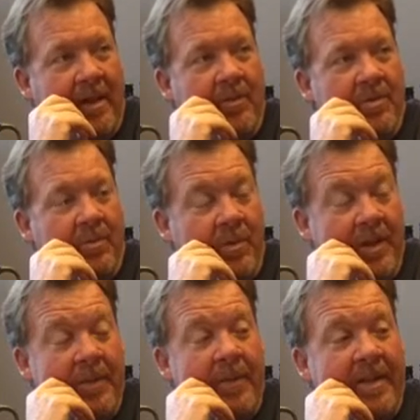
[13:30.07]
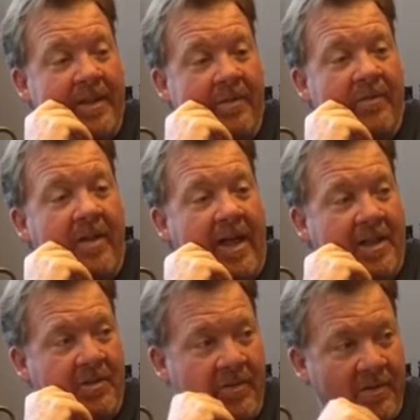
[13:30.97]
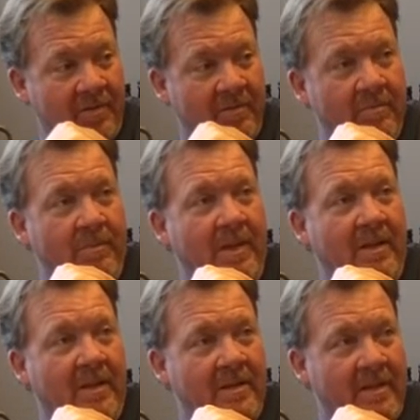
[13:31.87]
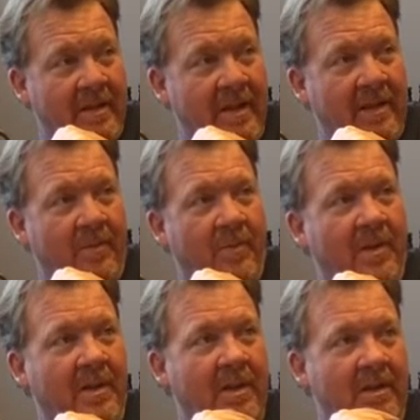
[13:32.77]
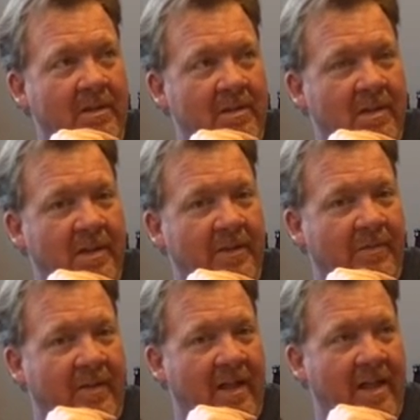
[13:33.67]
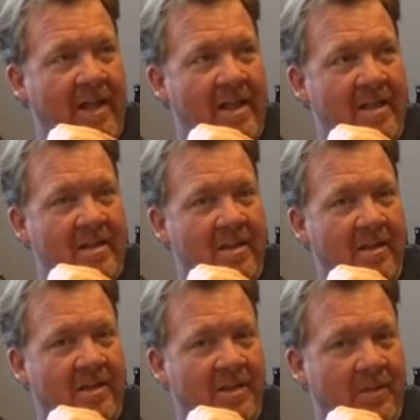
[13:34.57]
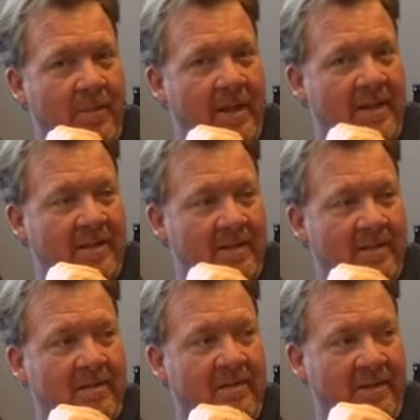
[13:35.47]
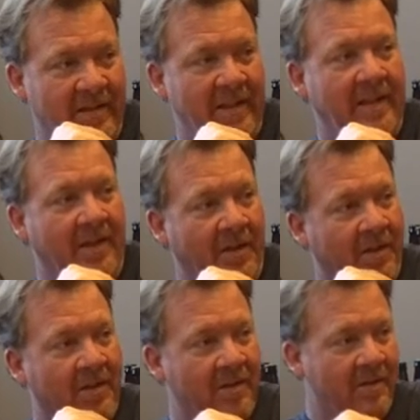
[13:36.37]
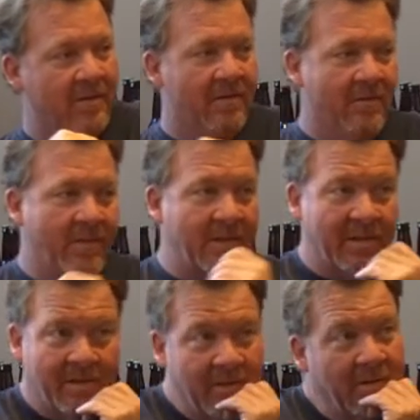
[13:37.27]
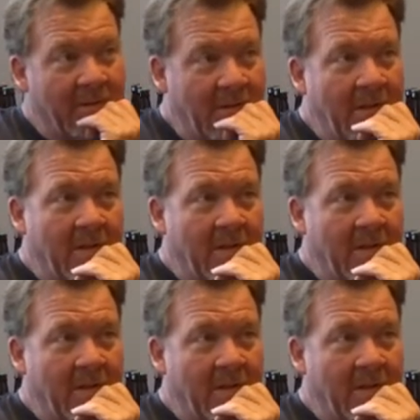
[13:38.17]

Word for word: That was a really big deal for Asheville, because I think it really solidifies and legitimizes the scene here, which is